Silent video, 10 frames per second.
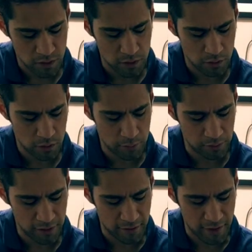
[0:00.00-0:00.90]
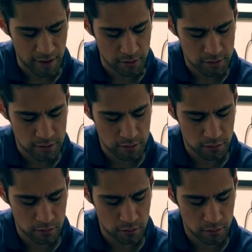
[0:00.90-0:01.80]
And you're going to play that,
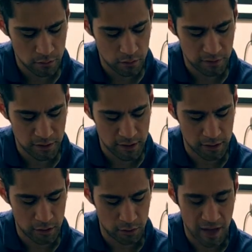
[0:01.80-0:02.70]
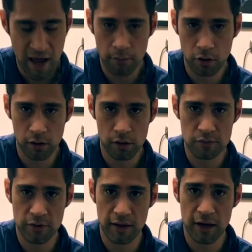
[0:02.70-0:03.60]
you're going to pick that note, hammer on up
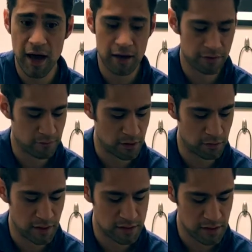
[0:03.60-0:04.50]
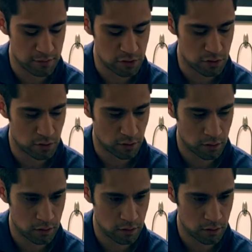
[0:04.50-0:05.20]
to the 9th fret on that same string.